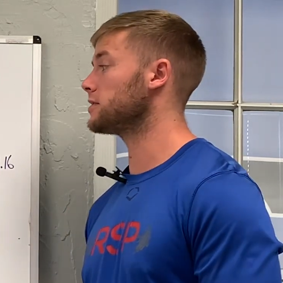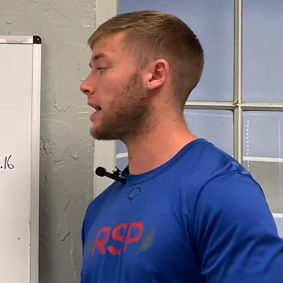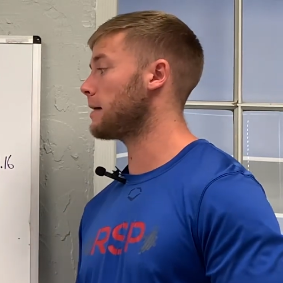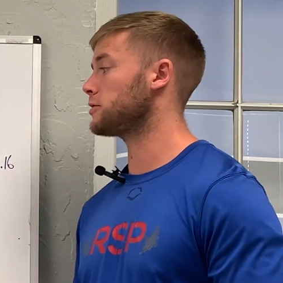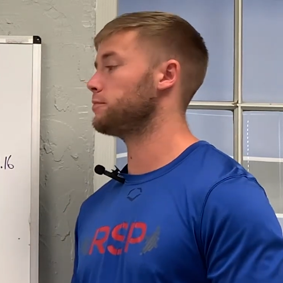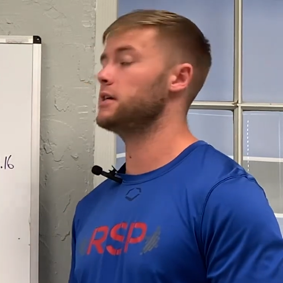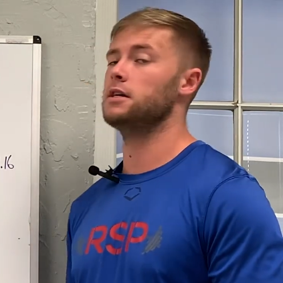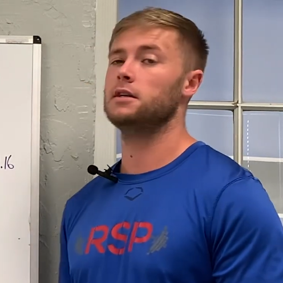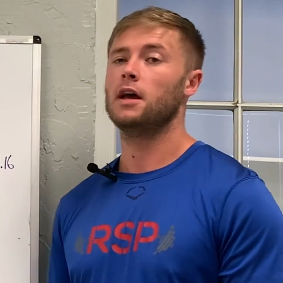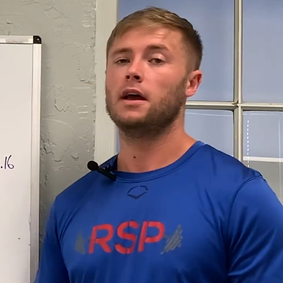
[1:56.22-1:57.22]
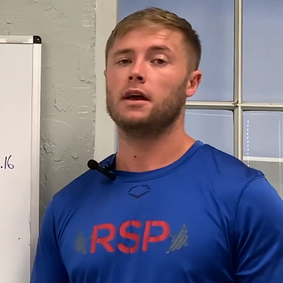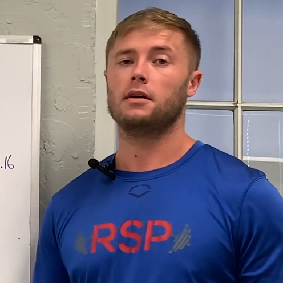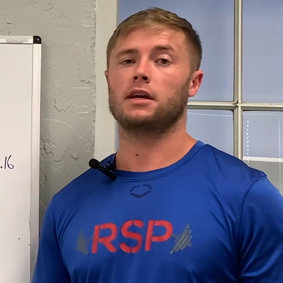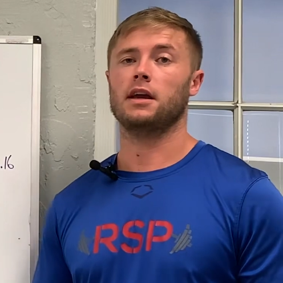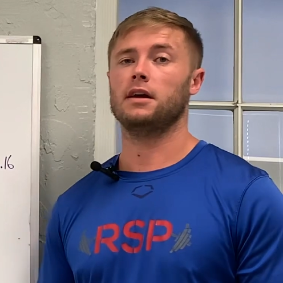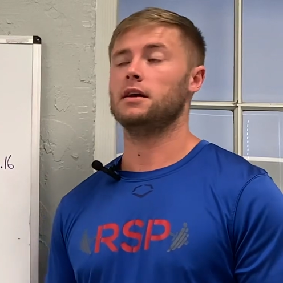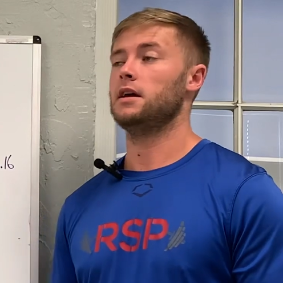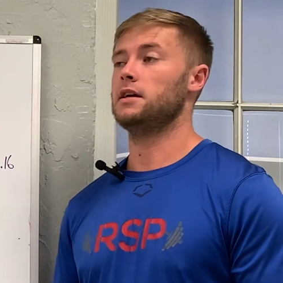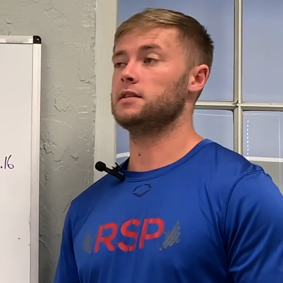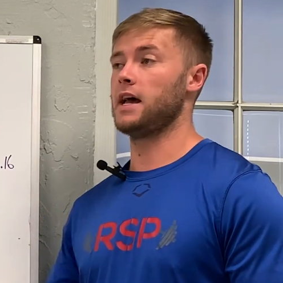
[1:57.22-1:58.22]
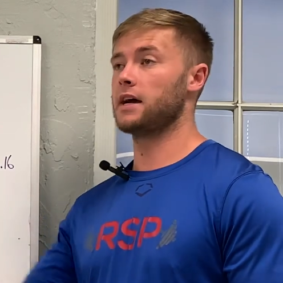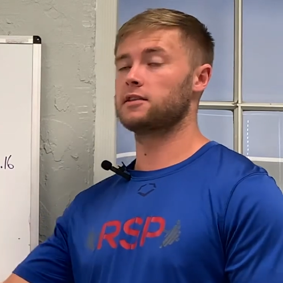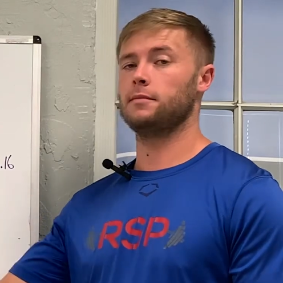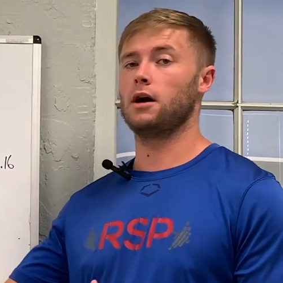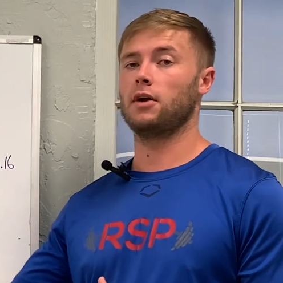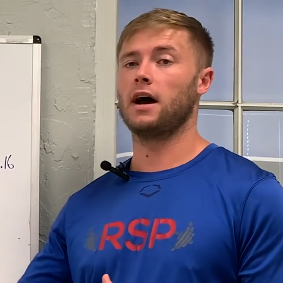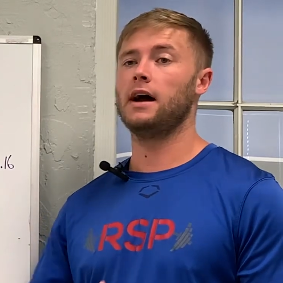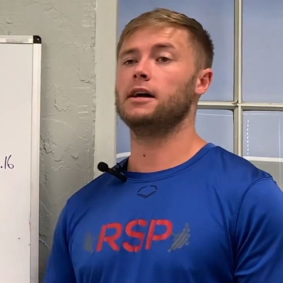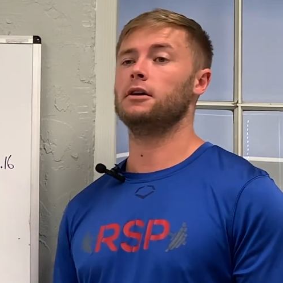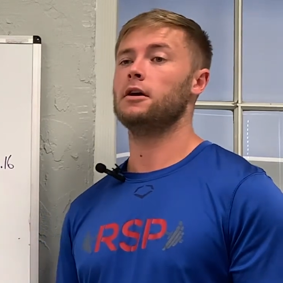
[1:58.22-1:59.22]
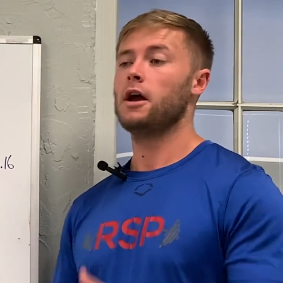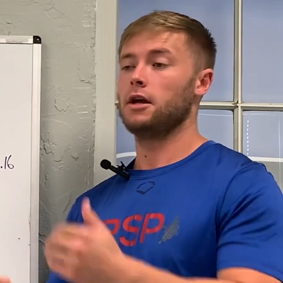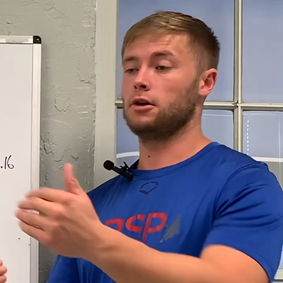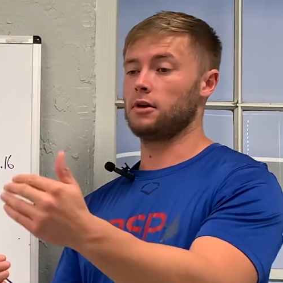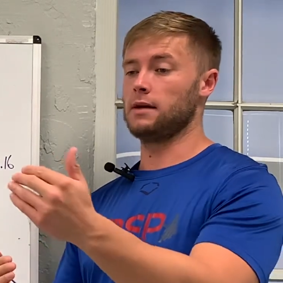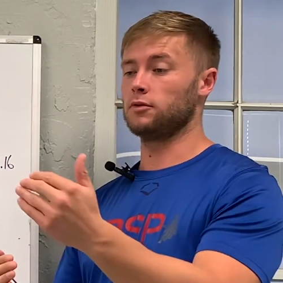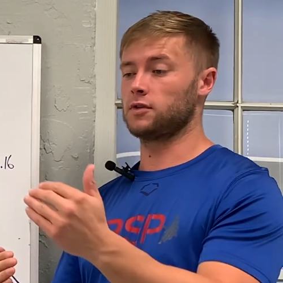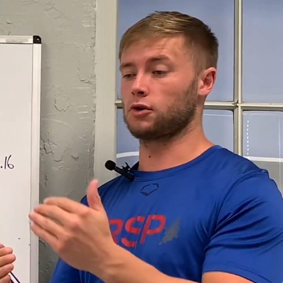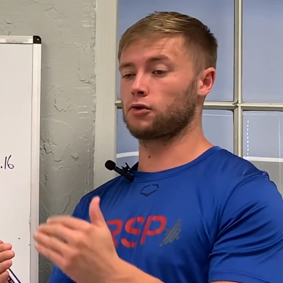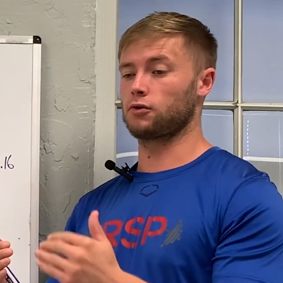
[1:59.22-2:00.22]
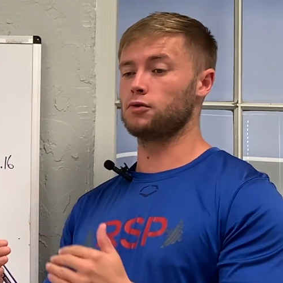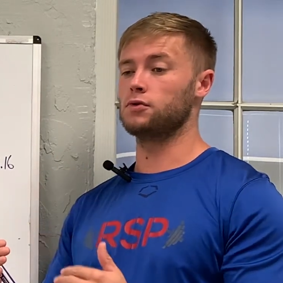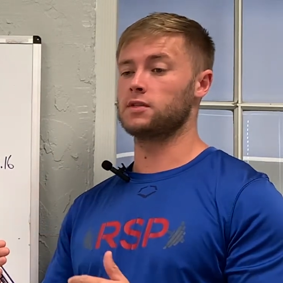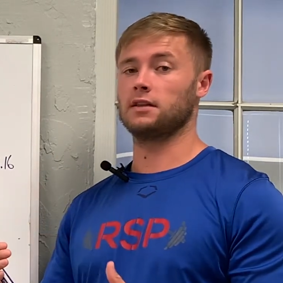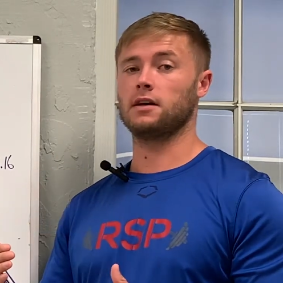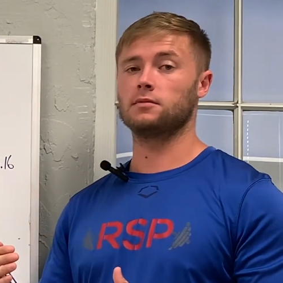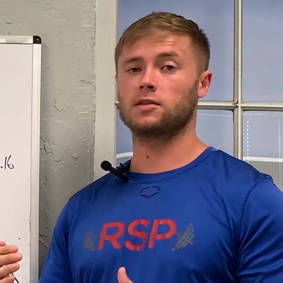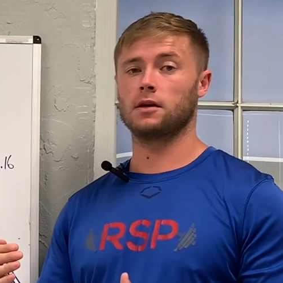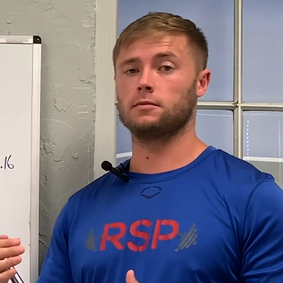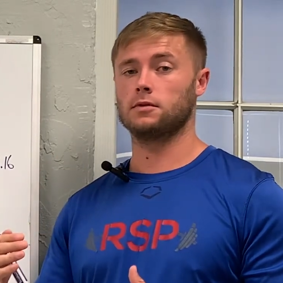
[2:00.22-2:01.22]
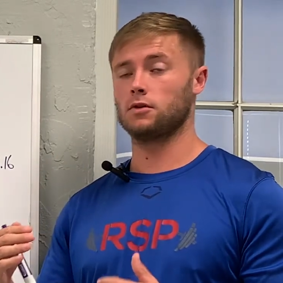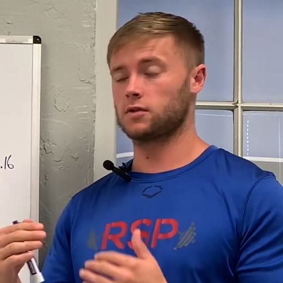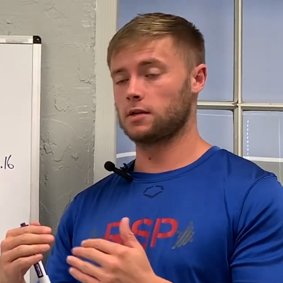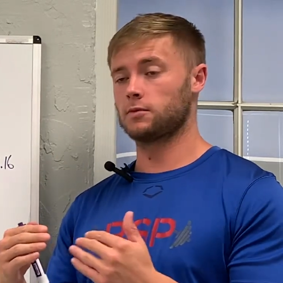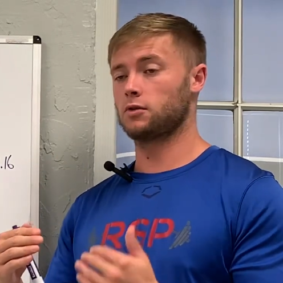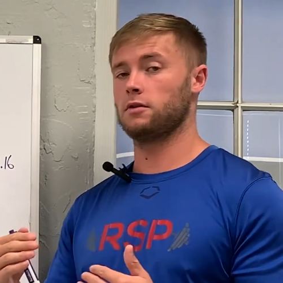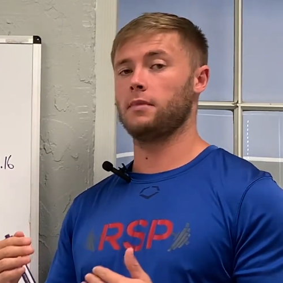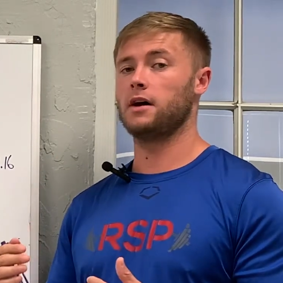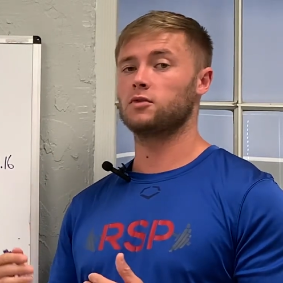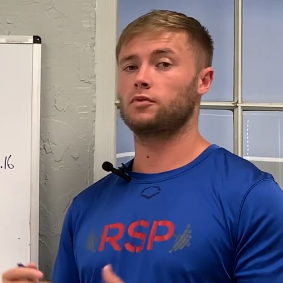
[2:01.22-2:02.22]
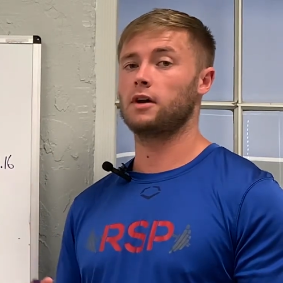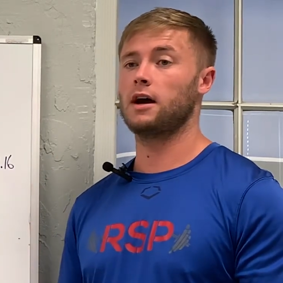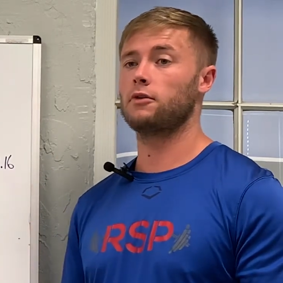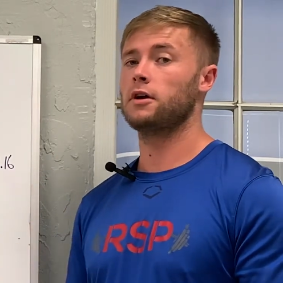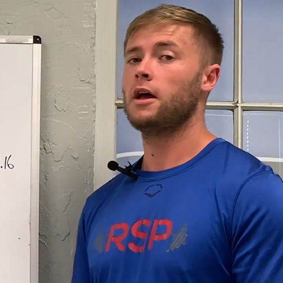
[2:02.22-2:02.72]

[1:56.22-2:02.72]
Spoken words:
top speed, okay, is X amount higher. You're able to cruise at those subsequent miles per hour